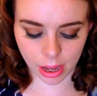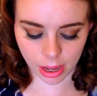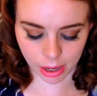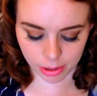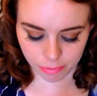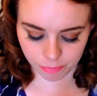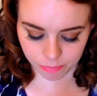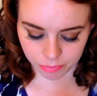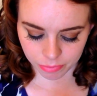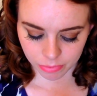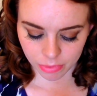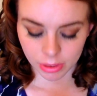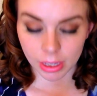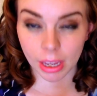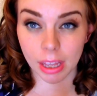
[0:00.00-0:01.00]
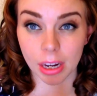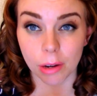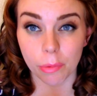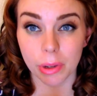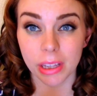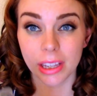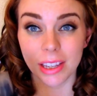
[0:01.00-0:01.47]
Um, and I
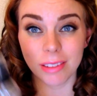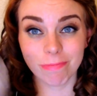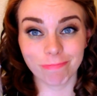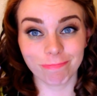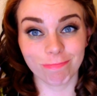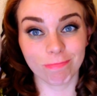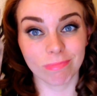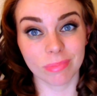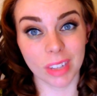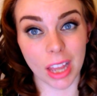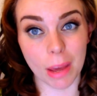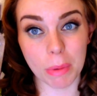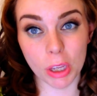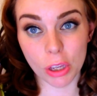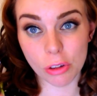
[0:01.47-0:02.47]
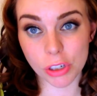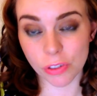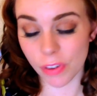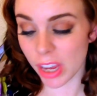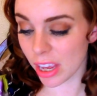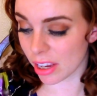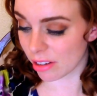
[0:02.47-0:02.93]
really I'm a huge
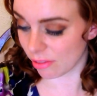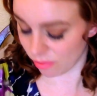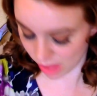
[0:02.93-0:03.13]
fan of